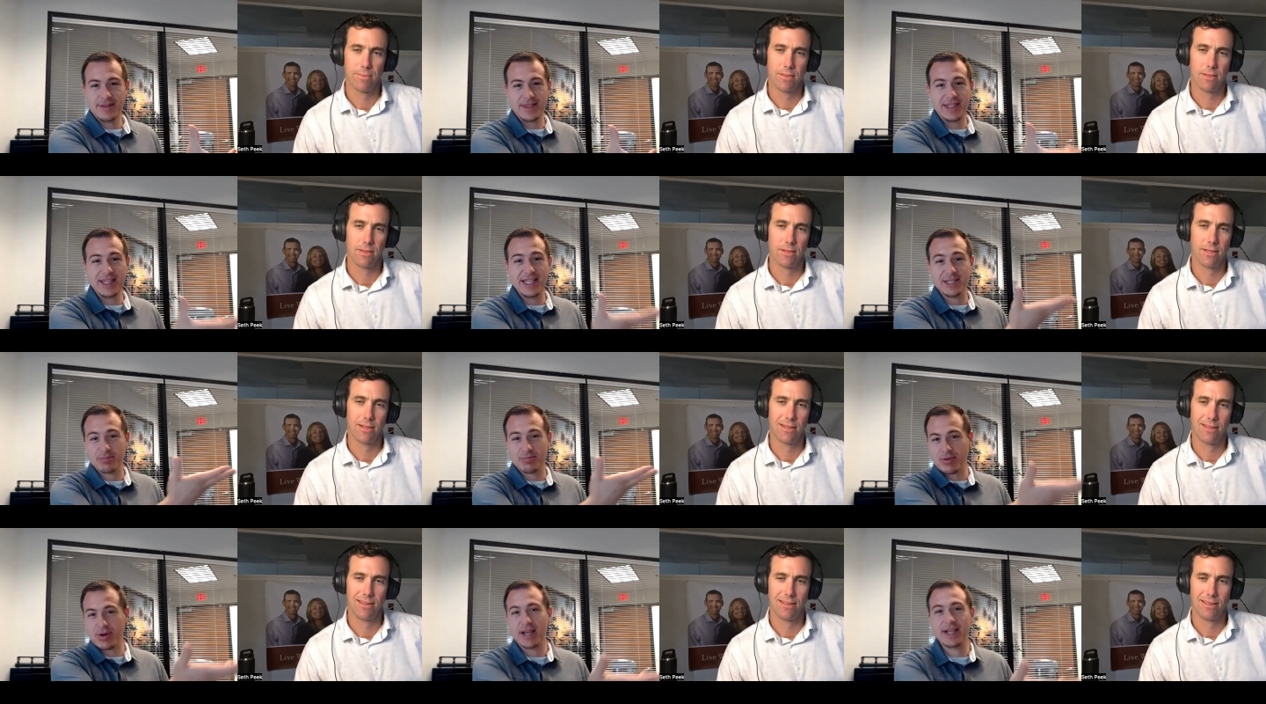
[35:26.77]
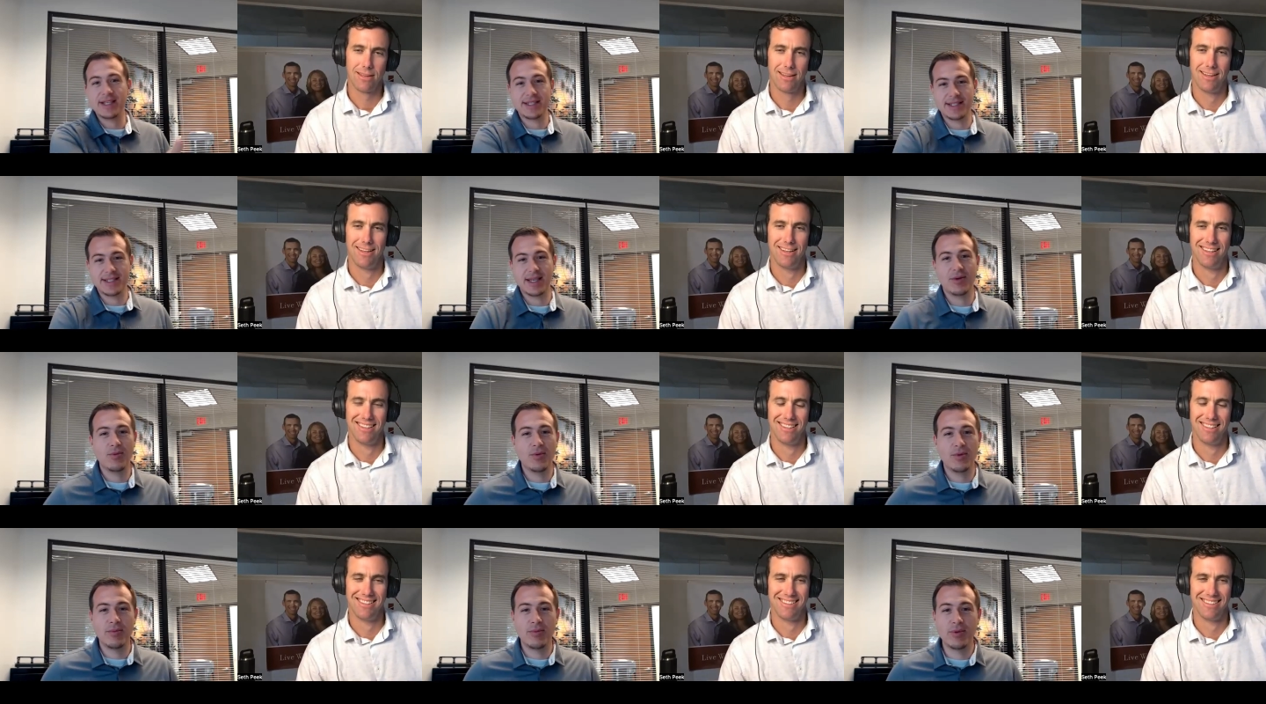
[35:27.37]
Speaker 1: these prices
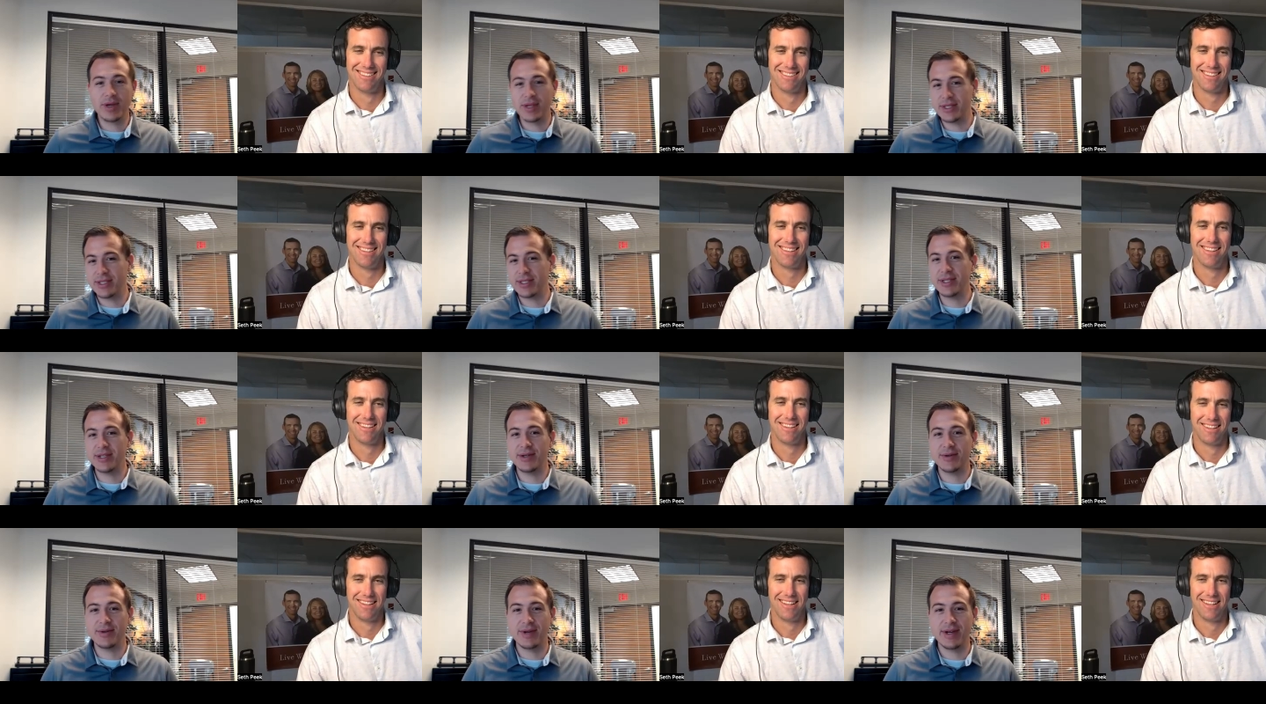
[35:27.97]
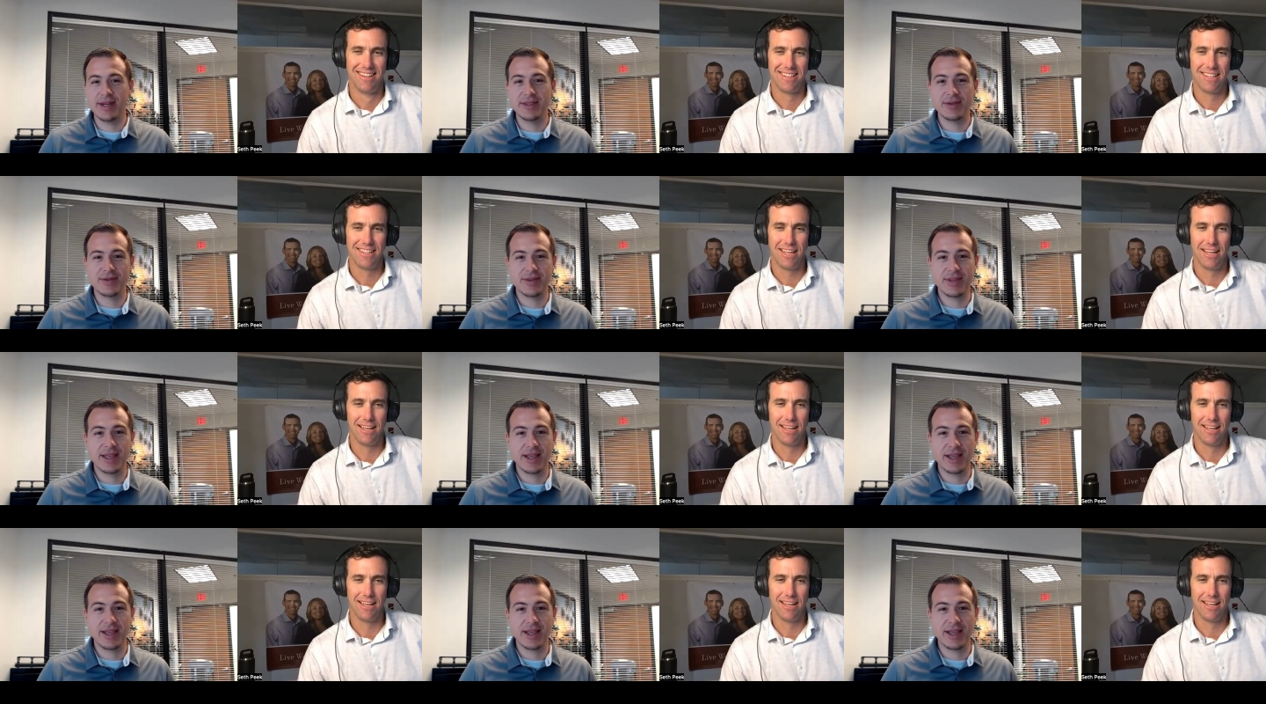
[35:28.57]
at 1.2 and they're yeah.